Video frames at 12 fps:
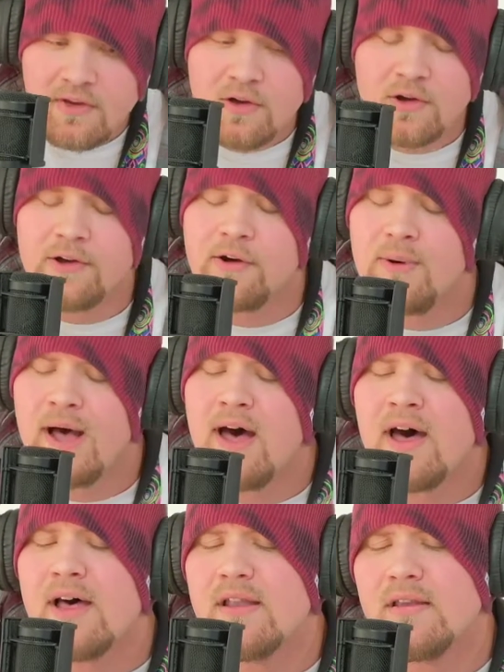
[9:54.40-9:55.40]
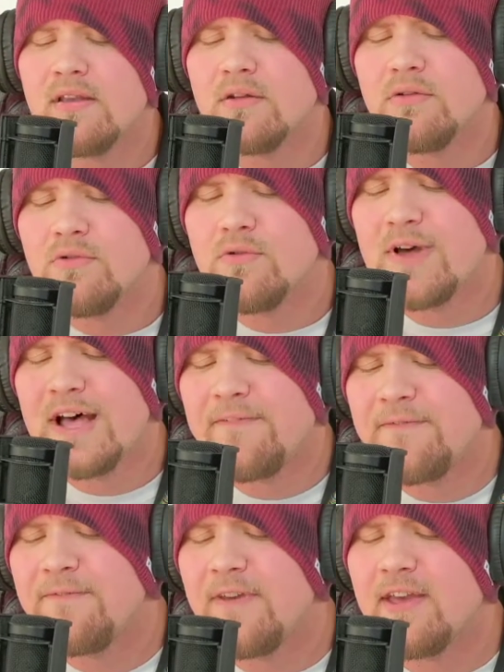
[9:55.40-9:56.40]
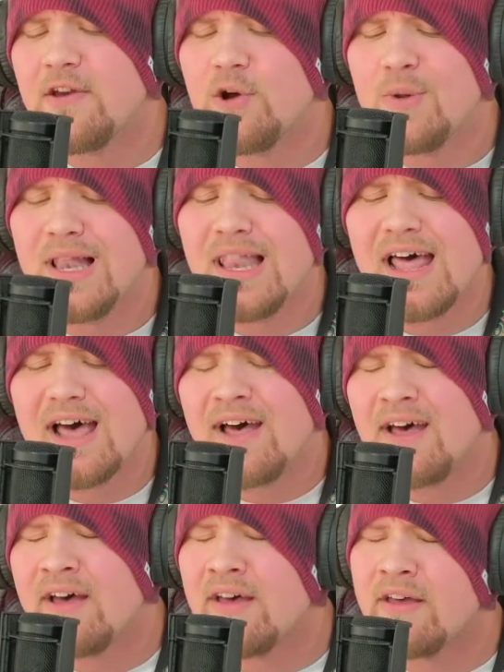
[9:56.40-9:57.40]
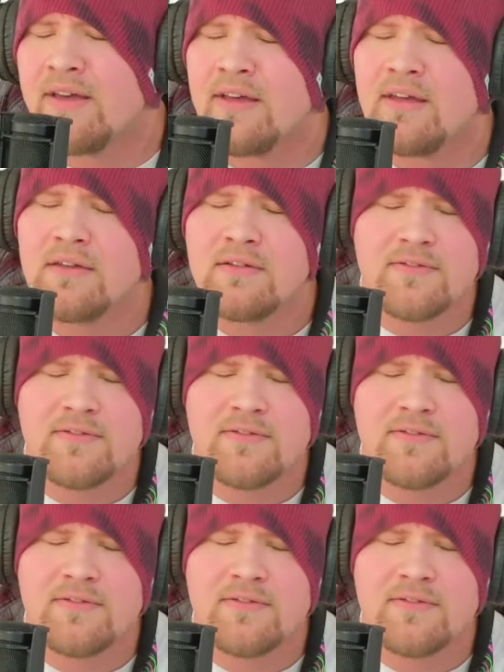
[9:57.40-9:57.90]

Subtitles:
Oh, I know I feel alive.